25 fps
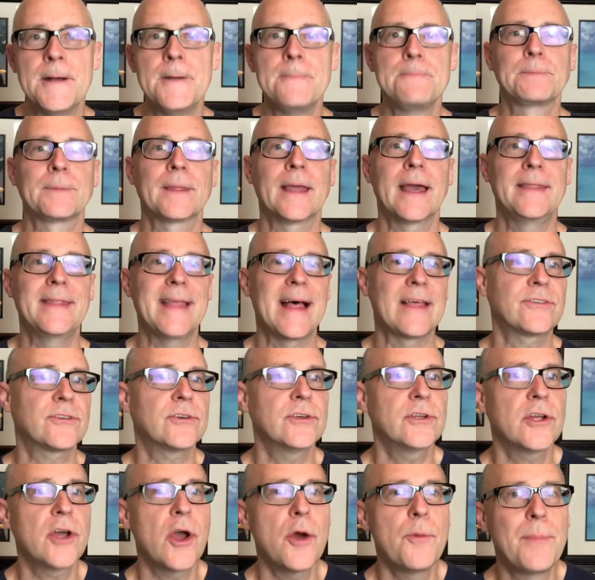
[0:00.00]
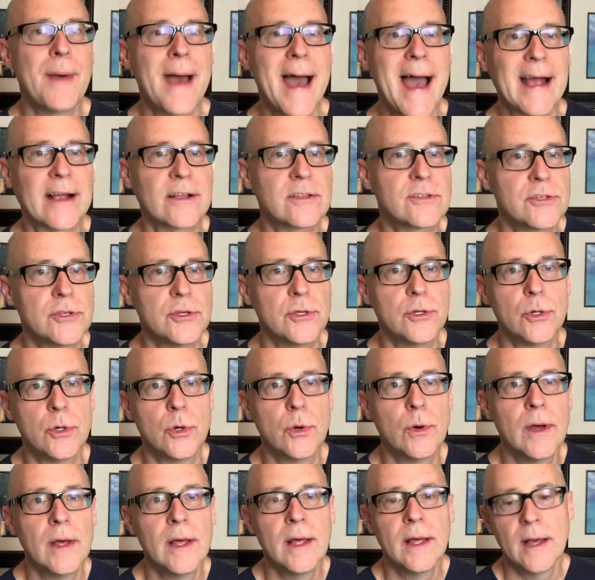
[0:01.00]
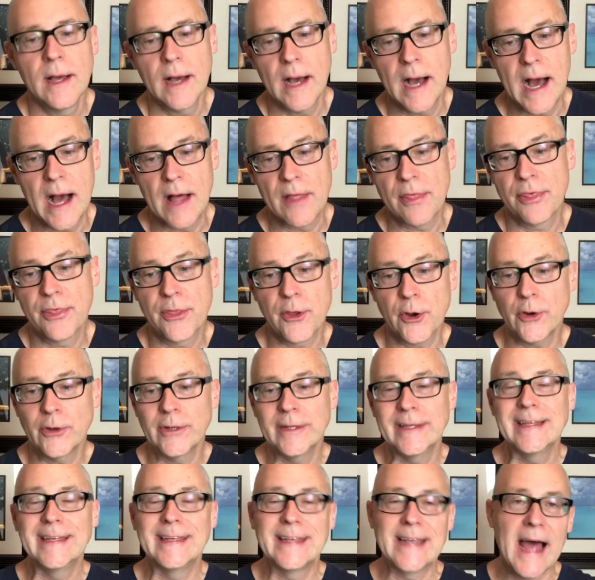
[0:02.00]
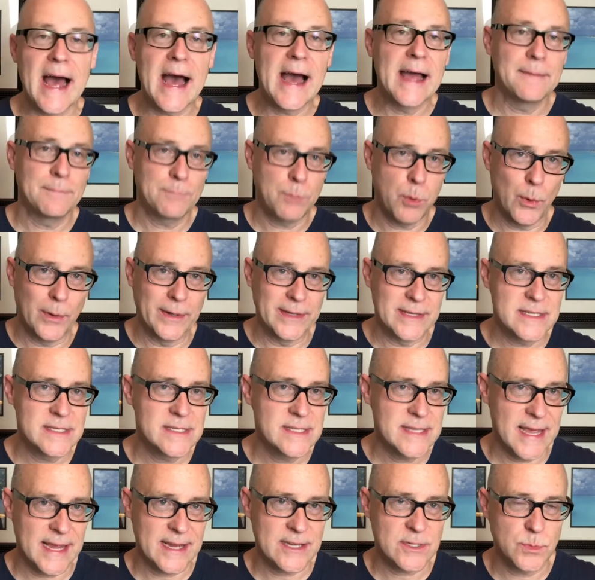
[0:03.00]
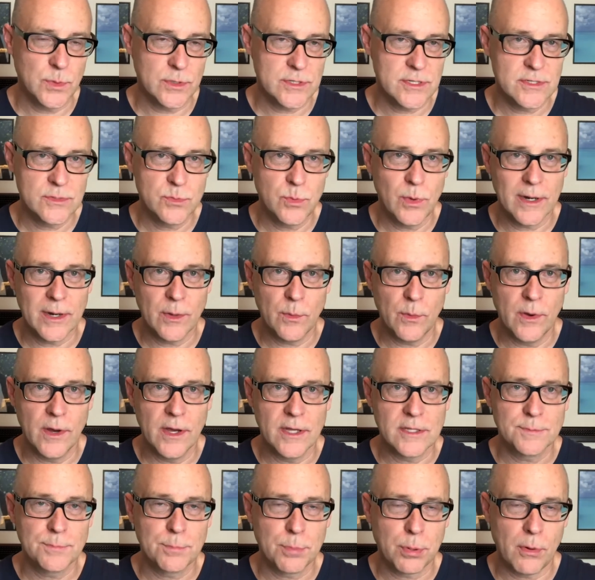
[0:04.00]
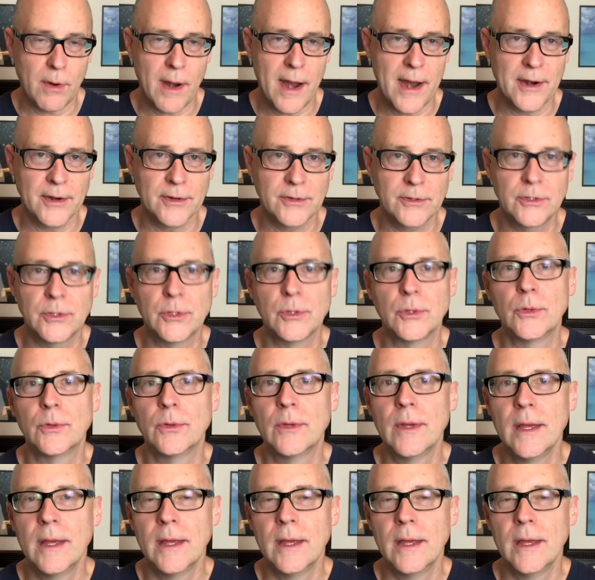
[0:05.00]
and that's going to go back to 39.6, which is what it was prior to